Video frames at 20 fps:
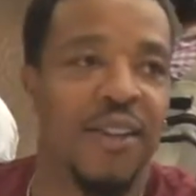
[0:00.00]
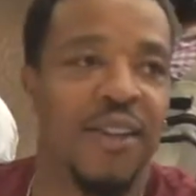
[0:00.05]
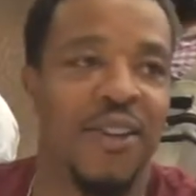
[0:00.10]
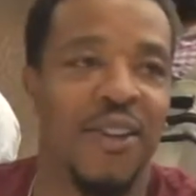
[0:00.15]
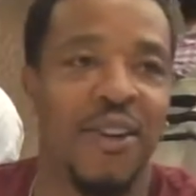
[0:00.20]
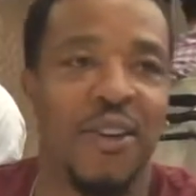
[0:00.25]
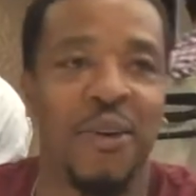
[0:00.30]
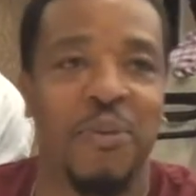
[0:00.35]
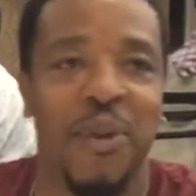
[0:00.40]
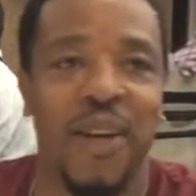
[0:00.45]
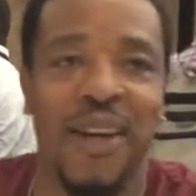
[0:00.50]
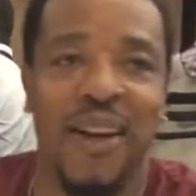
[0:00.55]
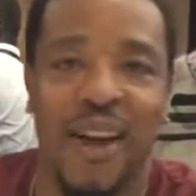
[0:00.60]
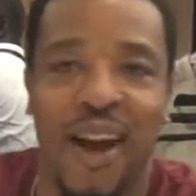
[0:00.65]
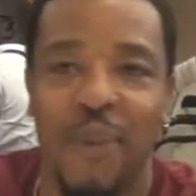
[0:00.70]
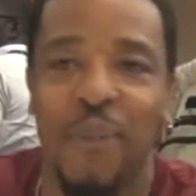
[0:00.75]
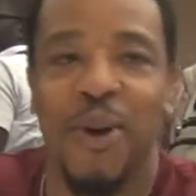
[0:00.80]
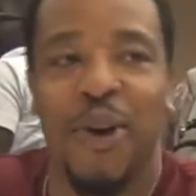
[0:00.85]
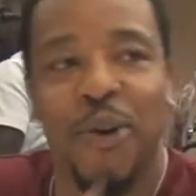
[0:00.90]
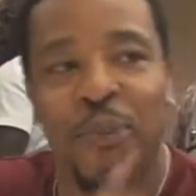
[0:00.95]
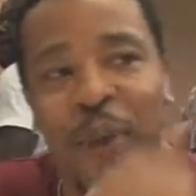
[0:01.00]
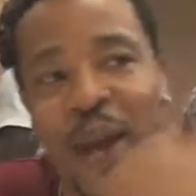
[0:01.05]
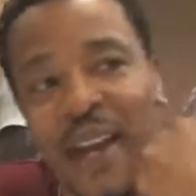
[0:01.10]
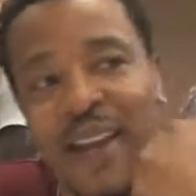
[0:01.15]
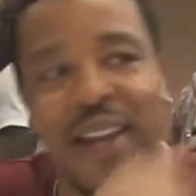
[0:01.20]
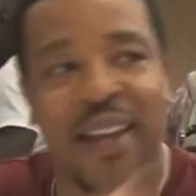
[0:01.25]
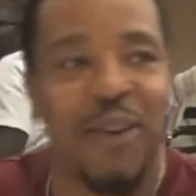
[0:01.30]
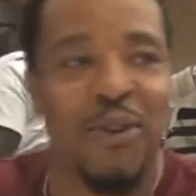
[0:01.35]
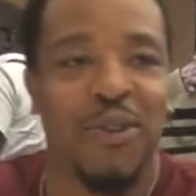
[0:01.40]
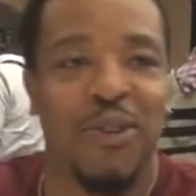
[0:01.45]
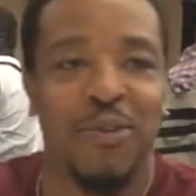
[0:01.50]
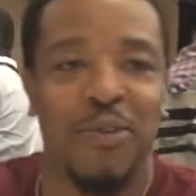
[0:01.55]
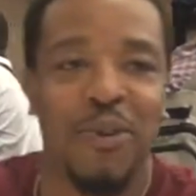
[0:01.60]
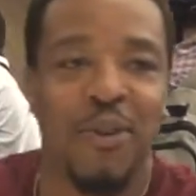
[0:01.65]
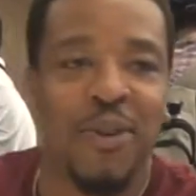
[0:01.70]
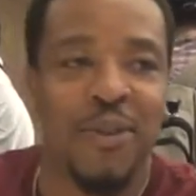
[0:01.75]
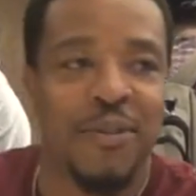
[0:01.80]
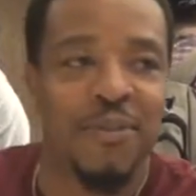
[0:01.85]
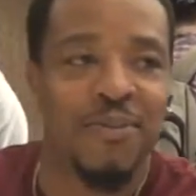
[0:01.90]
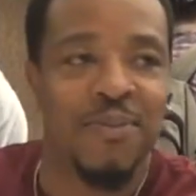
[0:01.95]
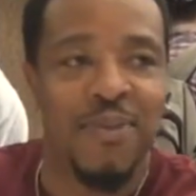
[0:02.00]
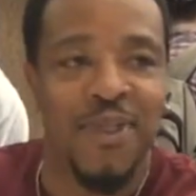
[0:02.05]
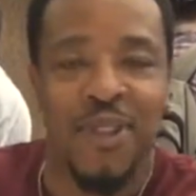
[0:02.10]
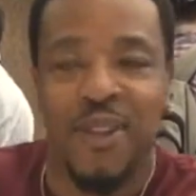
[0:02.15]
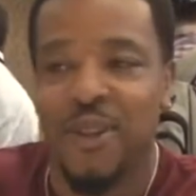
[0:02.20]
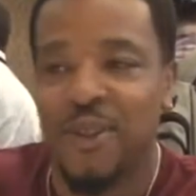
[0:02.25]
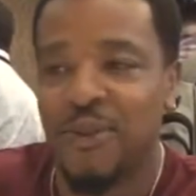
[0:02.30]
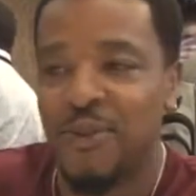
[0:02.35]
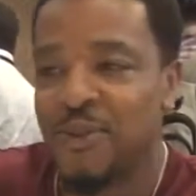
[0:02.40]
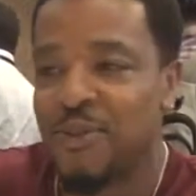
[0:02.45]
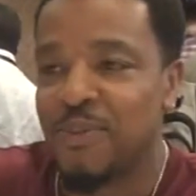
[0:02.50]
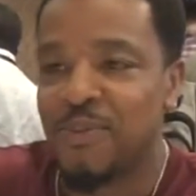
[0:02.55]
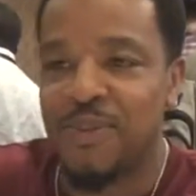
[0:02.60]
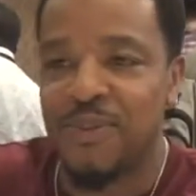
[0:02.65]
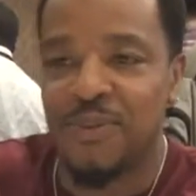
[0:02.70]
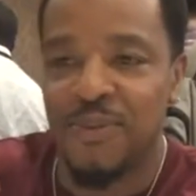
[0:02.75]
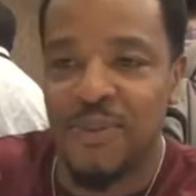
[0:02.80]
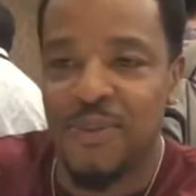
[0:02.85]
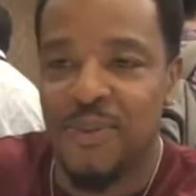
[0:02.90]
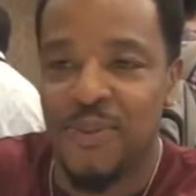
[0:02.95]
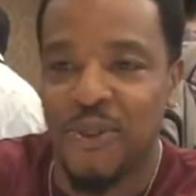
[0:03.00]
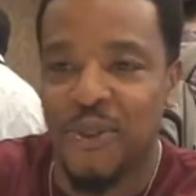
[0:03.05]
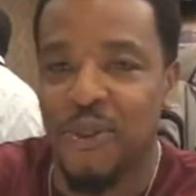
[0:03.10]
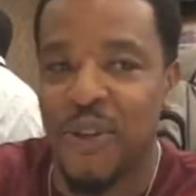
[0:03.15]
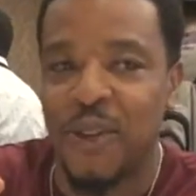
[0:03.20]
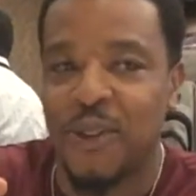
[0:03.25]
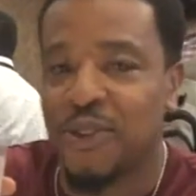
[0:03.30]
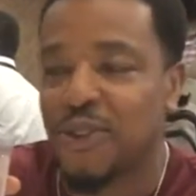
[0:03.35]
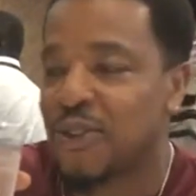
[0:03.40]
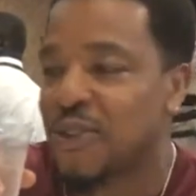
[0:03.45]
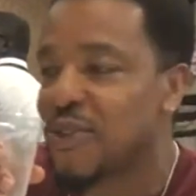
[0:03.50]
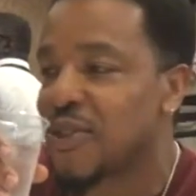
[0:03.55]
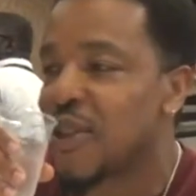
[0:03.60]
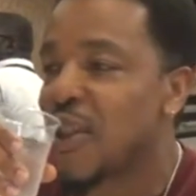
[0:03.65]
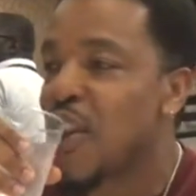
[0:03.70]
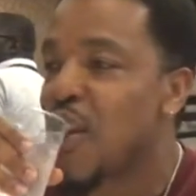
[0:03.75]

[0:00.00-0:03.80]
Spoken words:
You know what I mean? I'm gonna go back and kill some more, creatures.